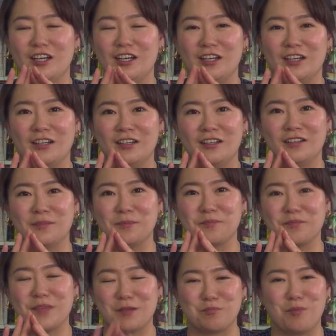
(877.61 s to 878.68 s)

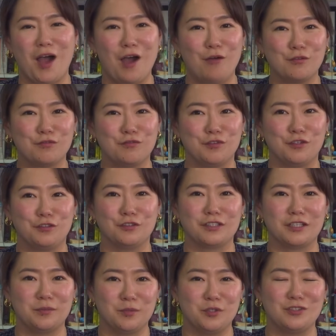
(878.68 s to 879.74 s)
and powerful
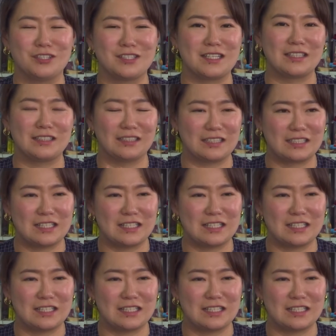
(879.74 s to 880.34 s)
community and a